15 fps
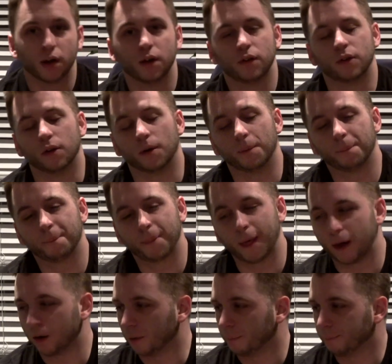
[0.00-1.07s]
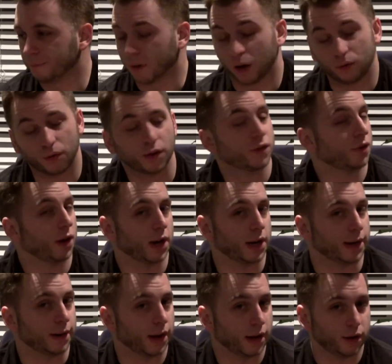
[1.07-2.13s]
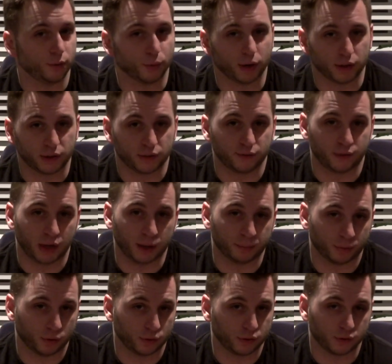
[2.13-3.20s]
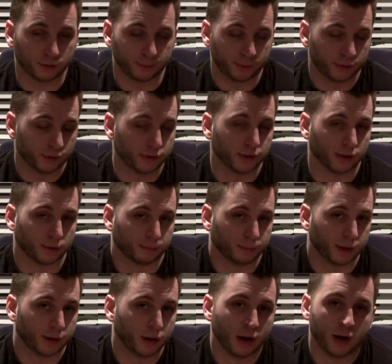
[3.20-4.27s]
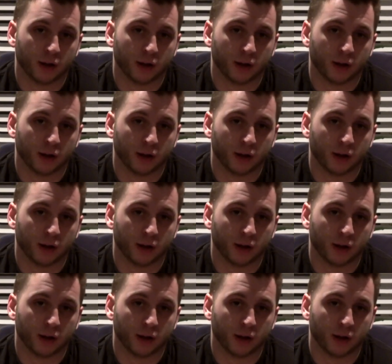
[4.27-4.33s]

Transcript: So I don't know, car runs great, and when it's in V8 mode it's as smooth as silk, but